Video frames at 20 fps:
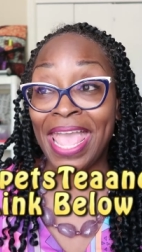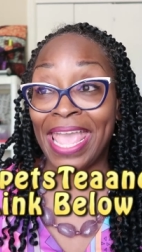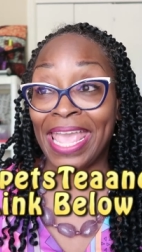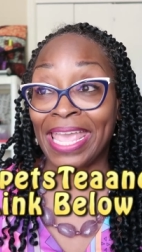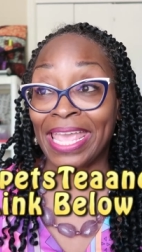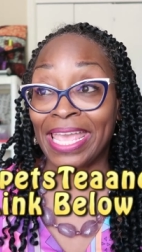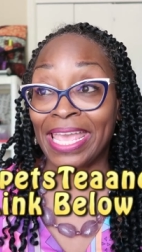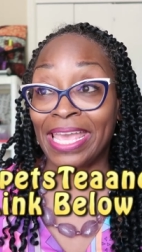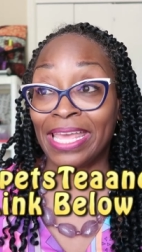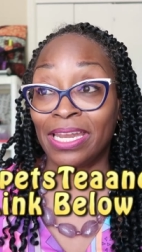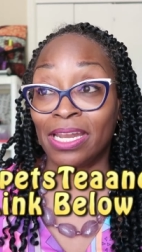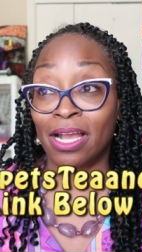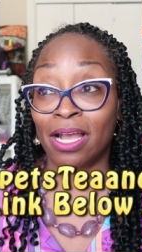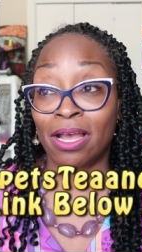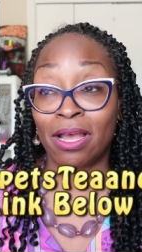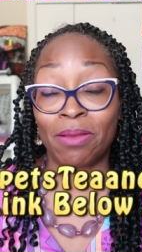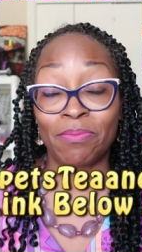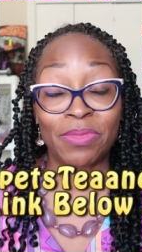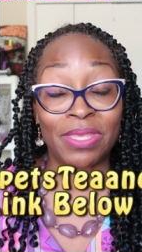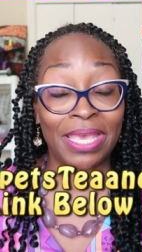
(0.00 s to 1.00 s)
And
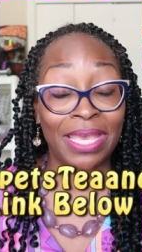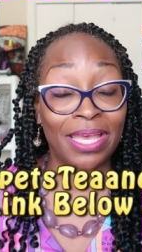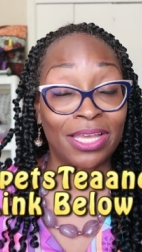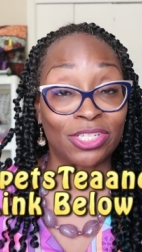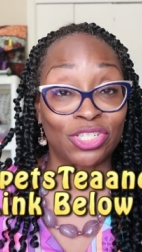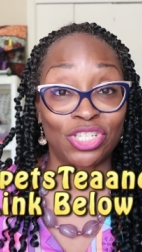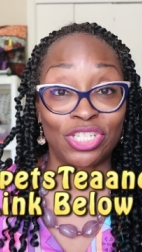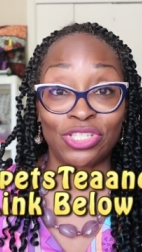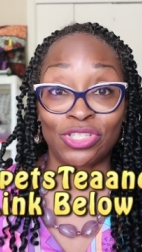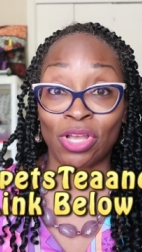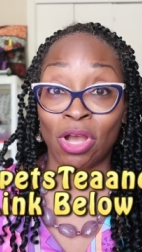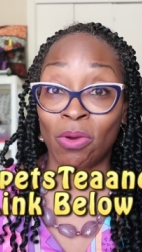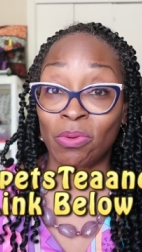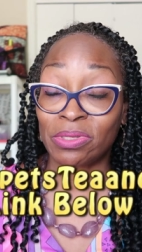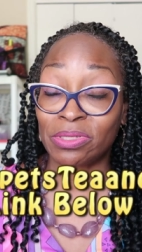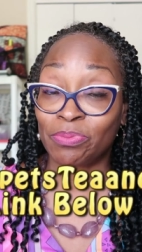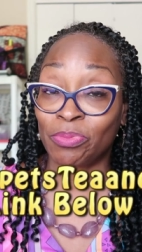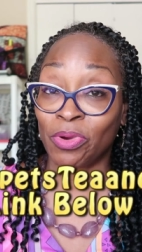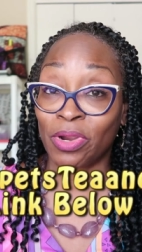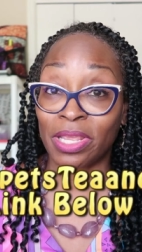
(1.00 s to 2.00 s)
um, yeah, she's
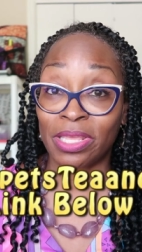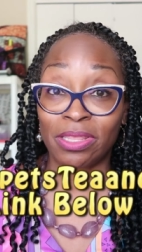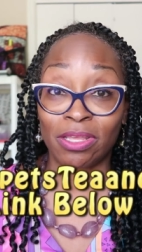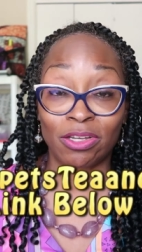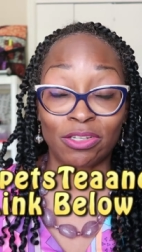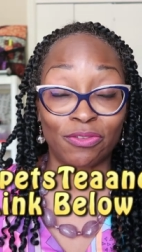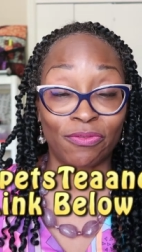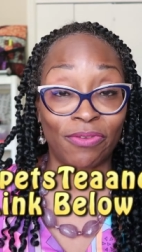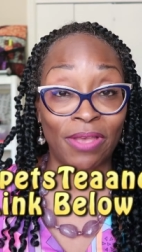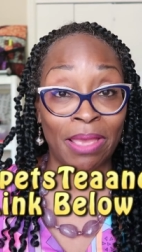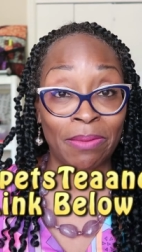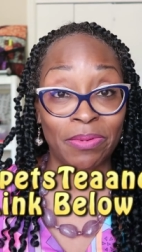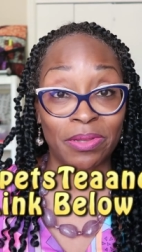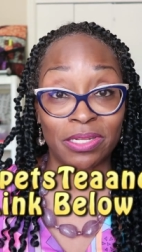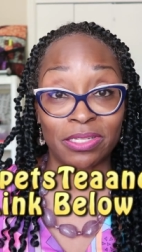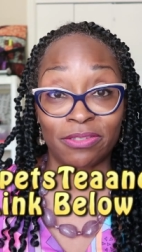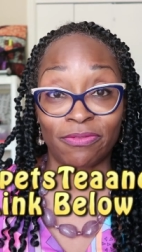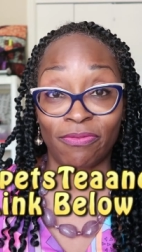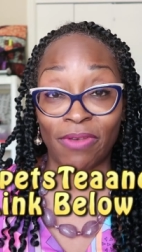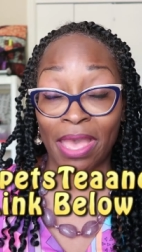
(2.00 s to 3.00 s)
always bringing those
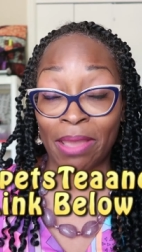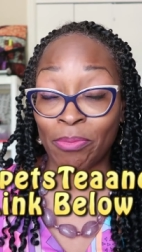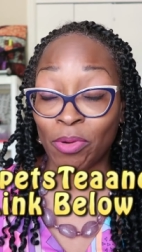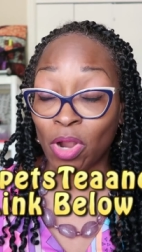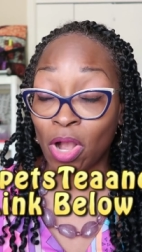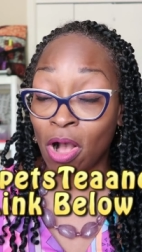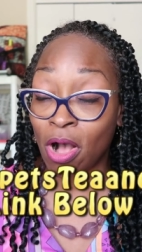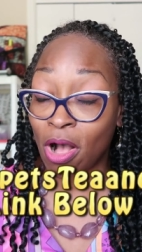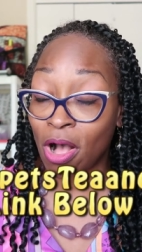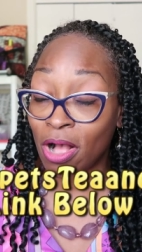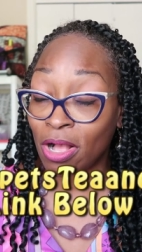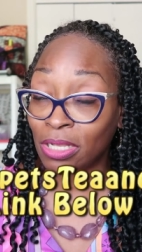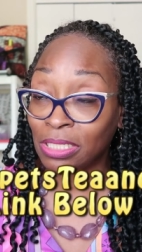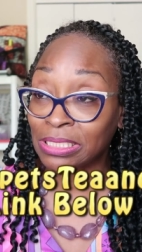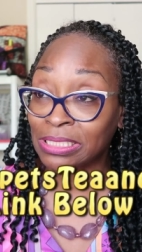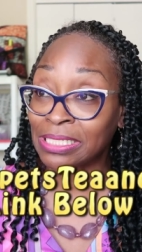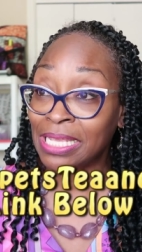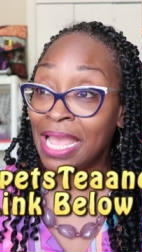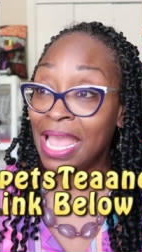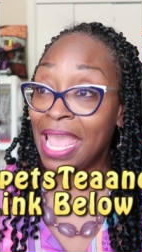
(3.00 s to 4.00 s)
fabulous fabric
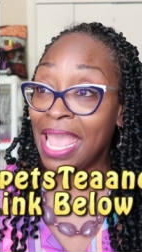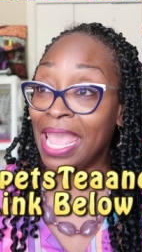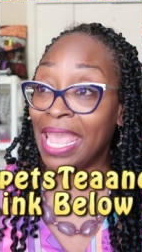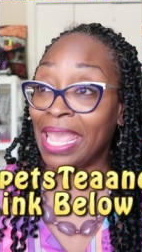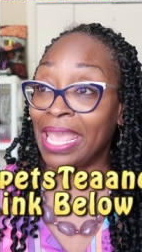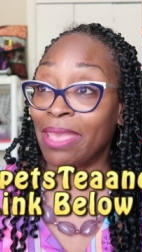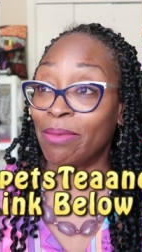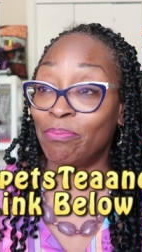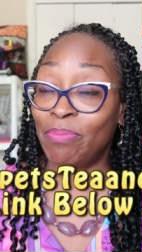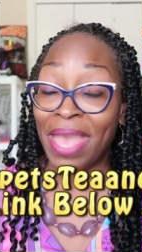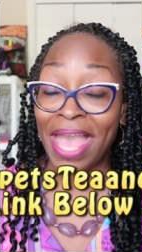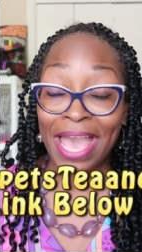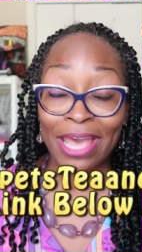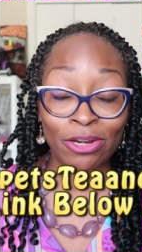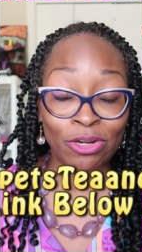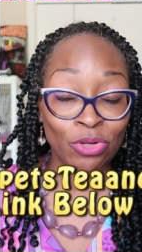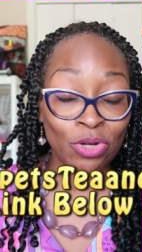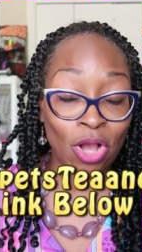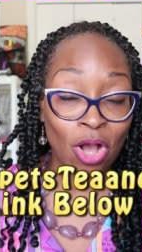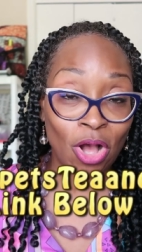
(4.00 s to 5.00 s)
hauls and
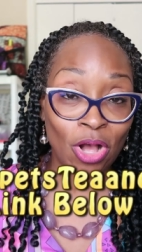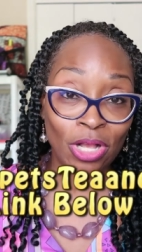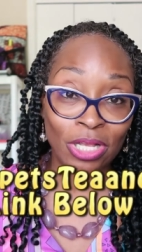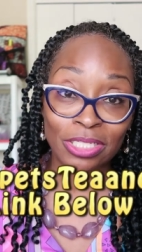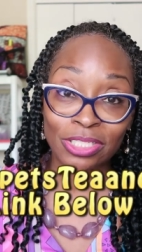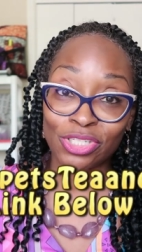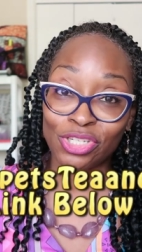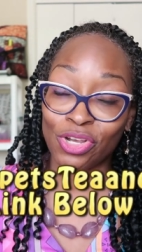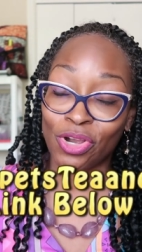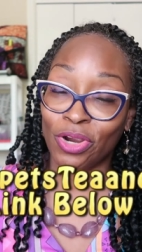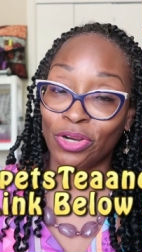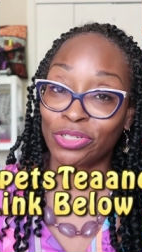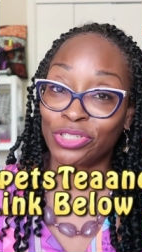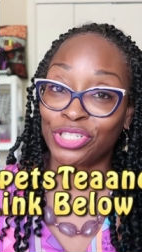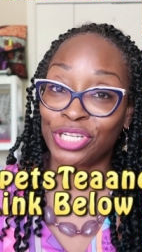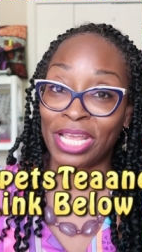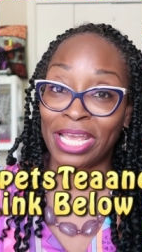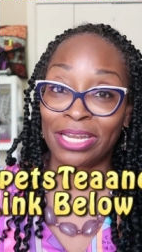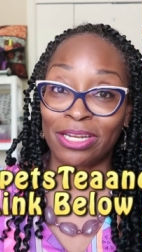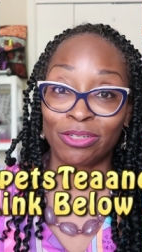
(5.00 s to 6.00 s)
pattern hauls to her
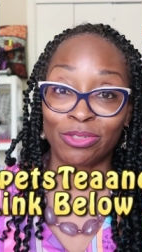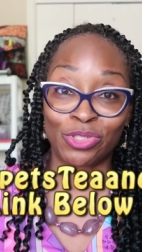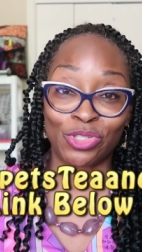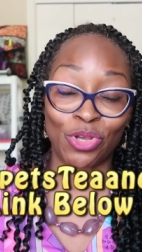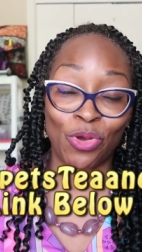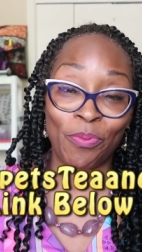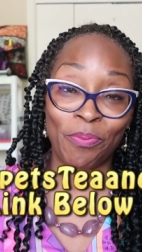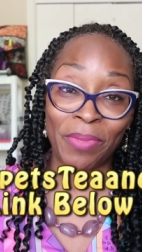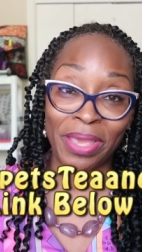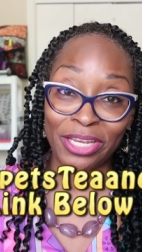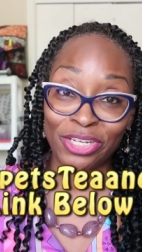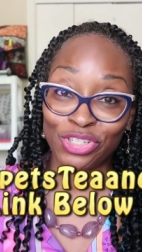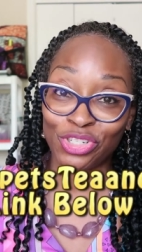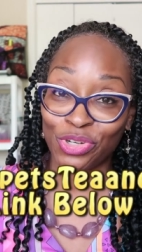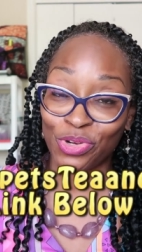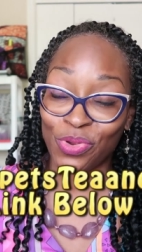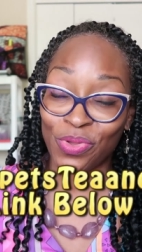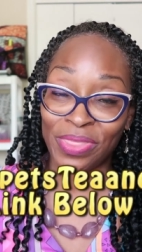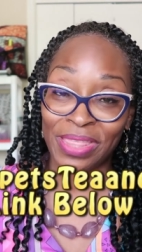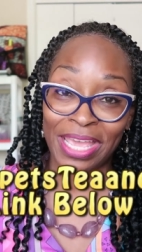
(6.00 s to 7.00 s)
channel. So make
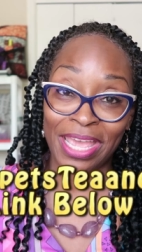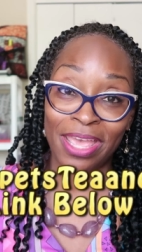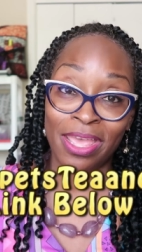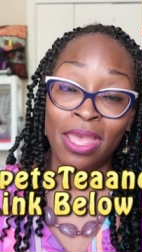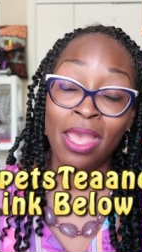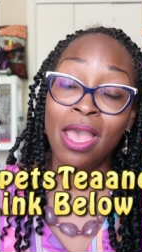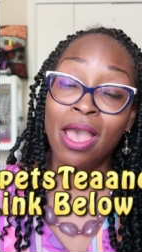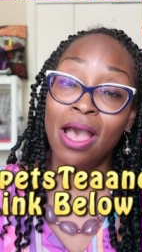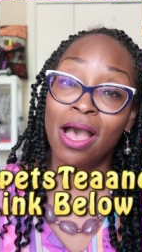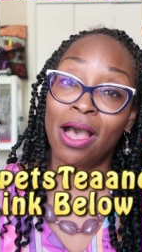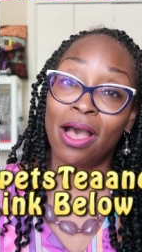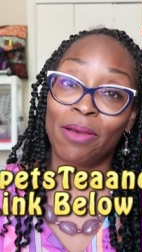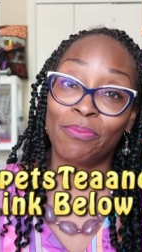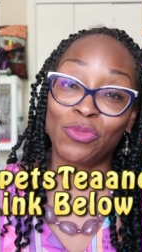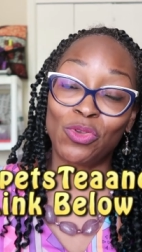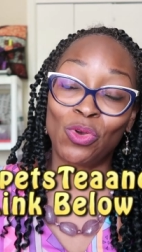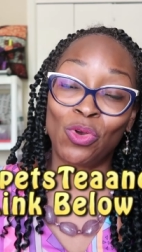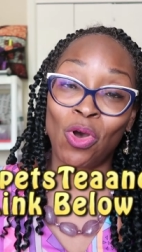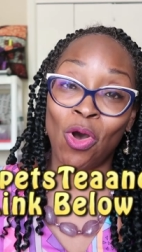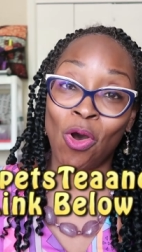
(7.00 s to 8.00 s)
sure that
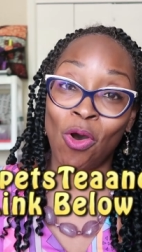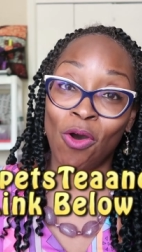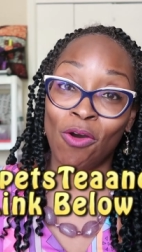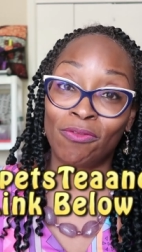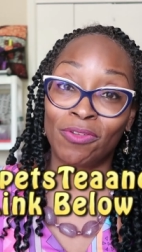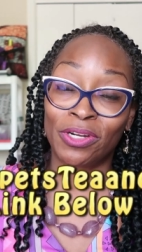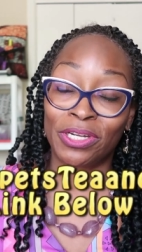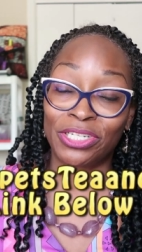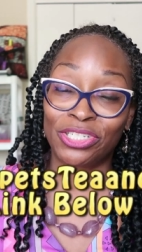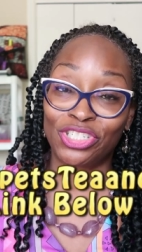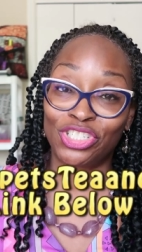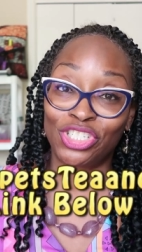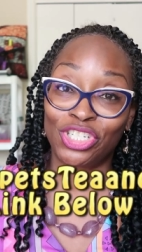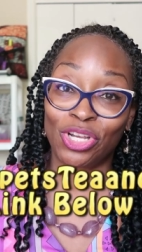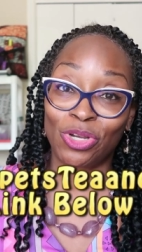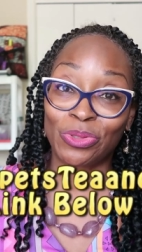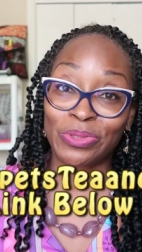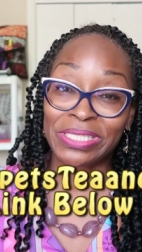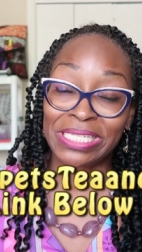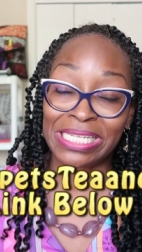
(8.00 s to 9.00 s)
um, you go over and
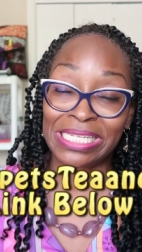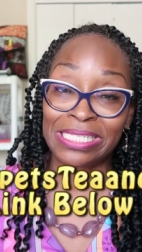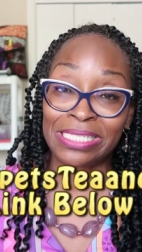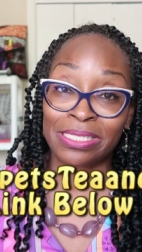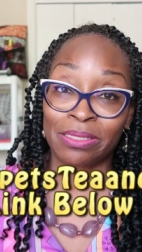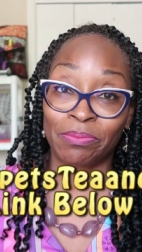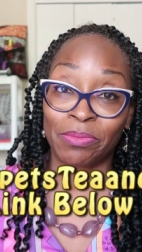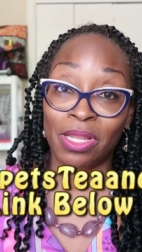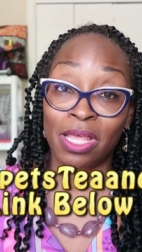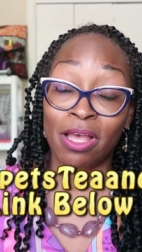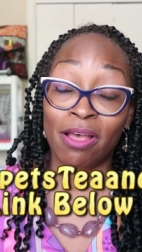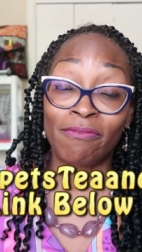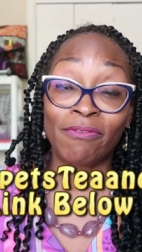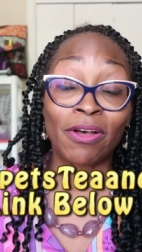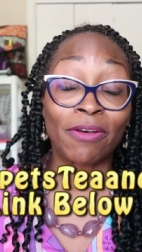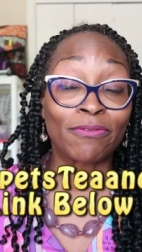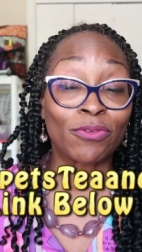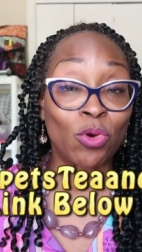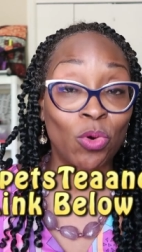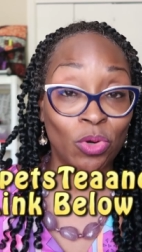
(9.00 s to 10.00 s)
show Tea some love.
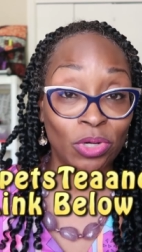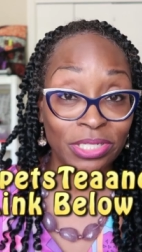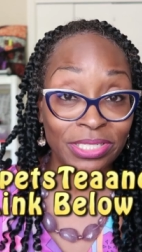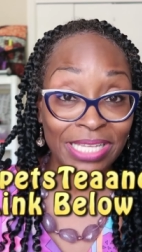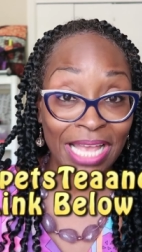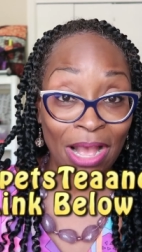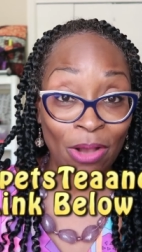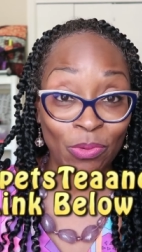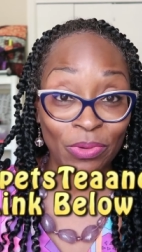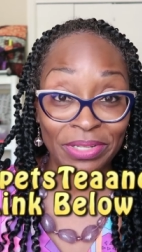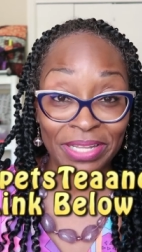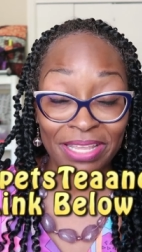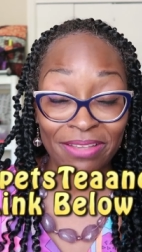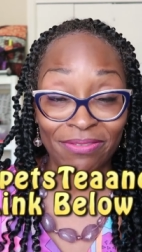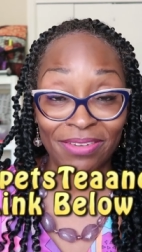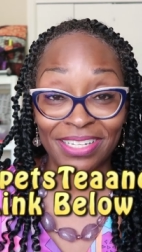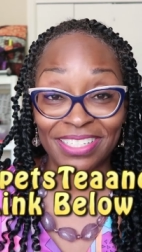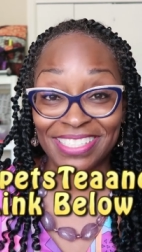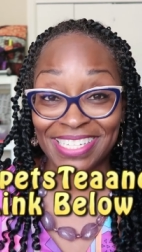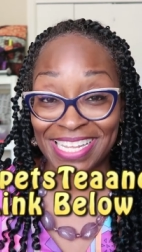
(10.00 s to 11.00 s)
Of course, I will
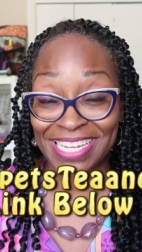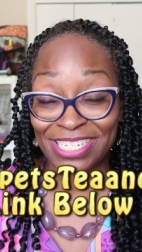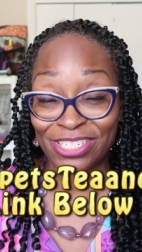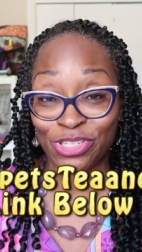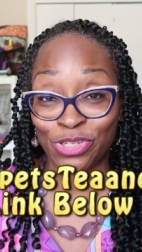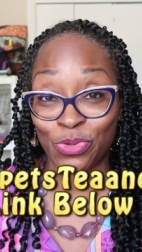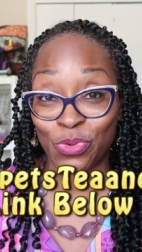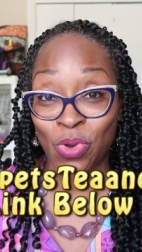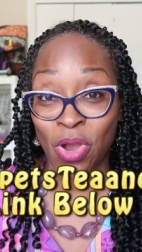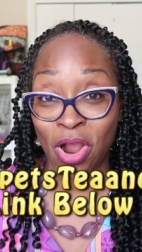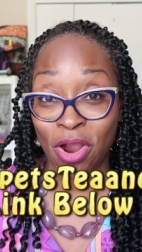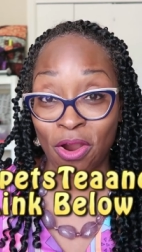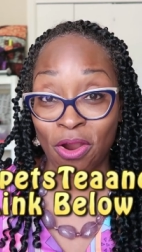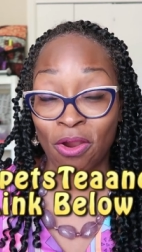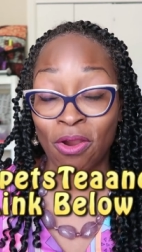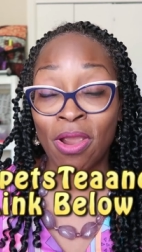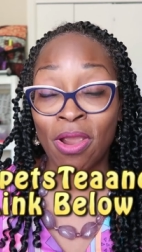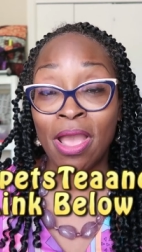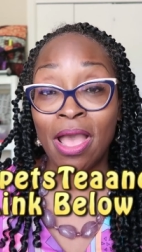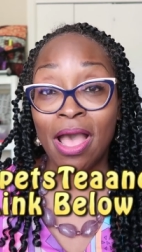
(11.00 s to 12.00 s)
leave a link to
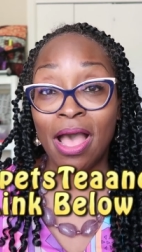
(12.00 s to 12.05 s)
her